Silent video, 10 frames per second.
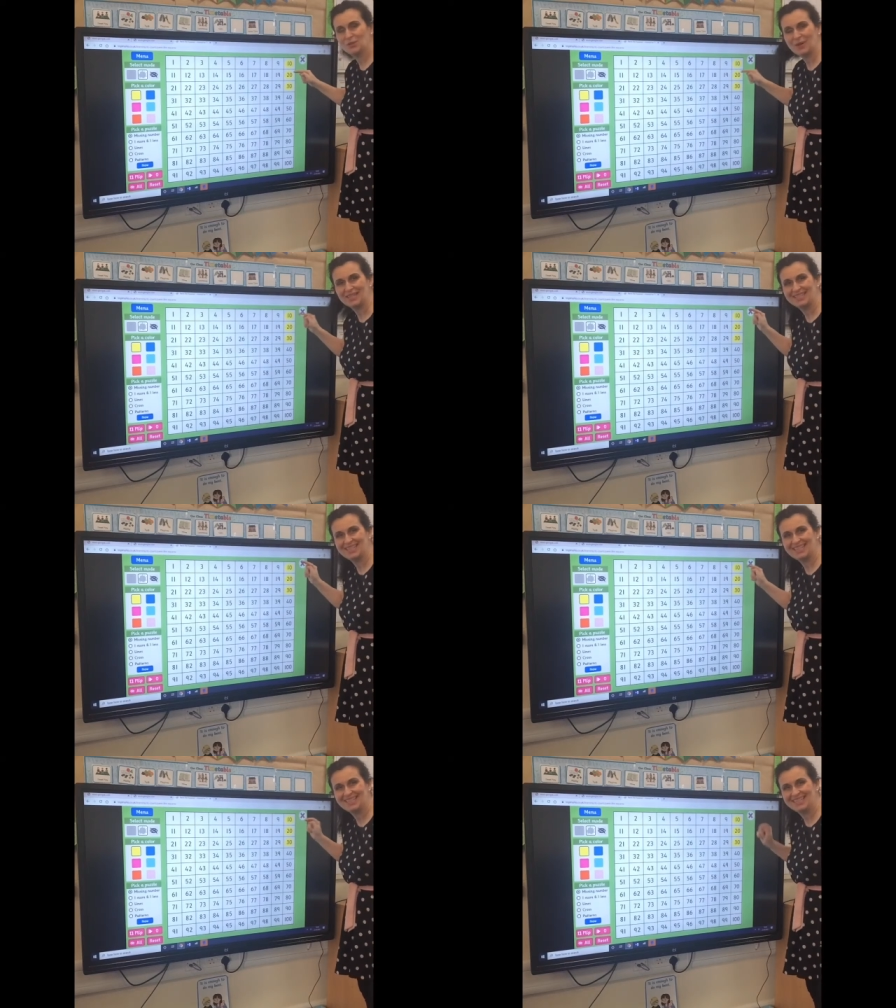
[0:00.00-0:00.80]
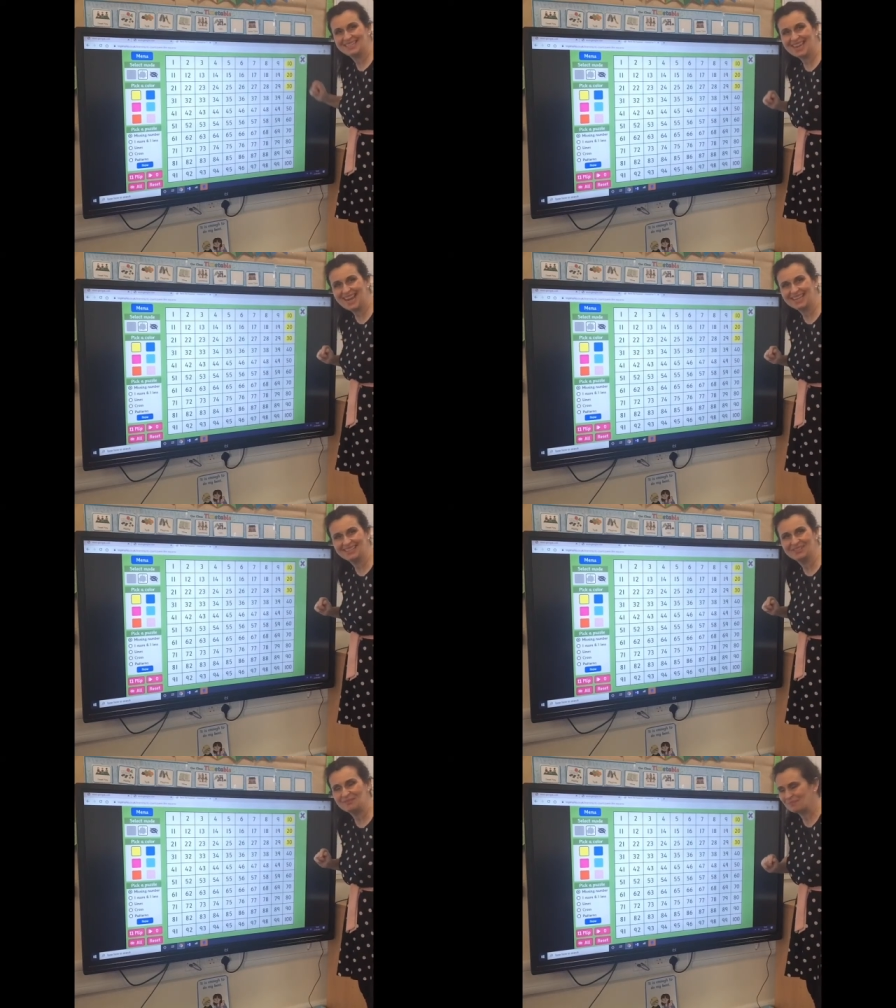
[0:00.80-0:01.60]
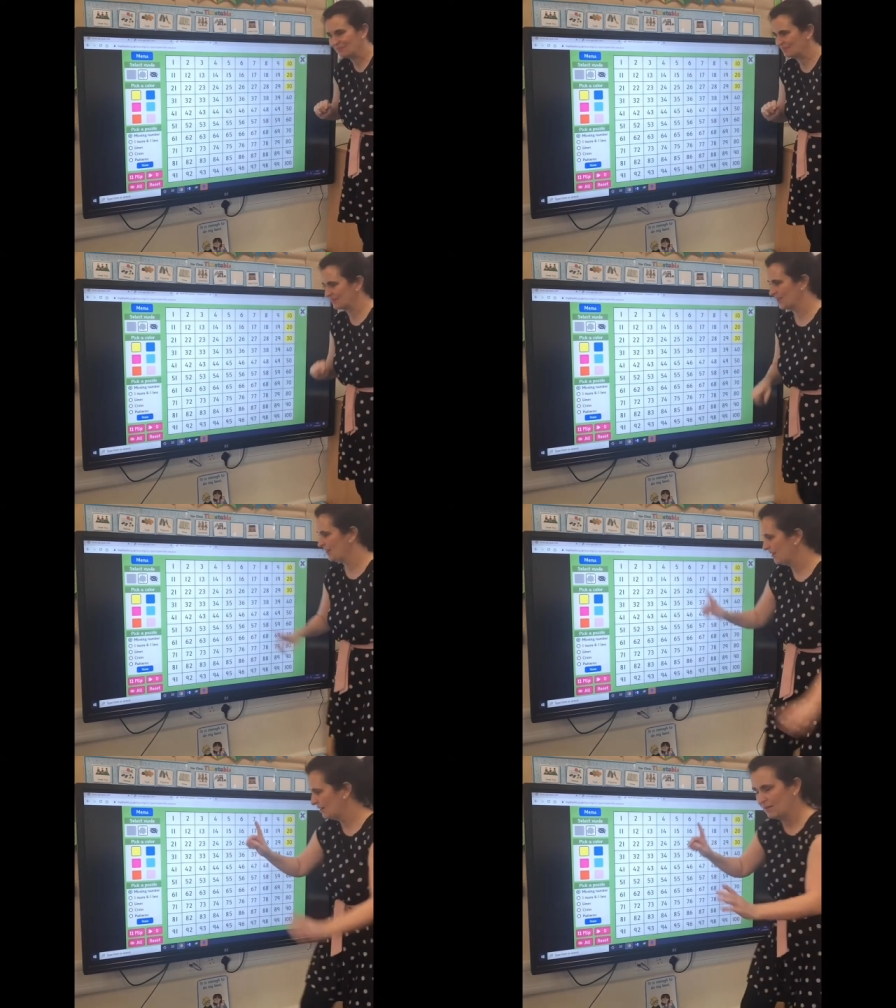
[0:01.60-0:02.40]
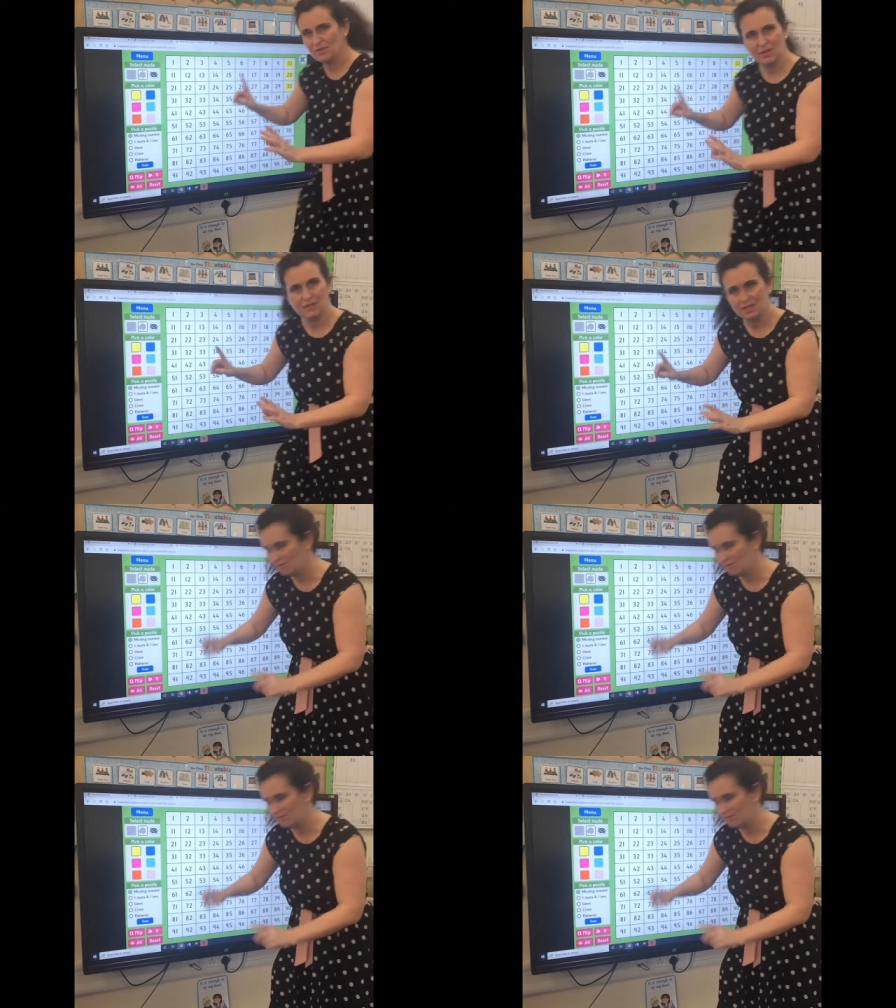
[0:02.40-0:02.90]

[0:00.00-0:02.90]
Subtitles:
20, 10. Going to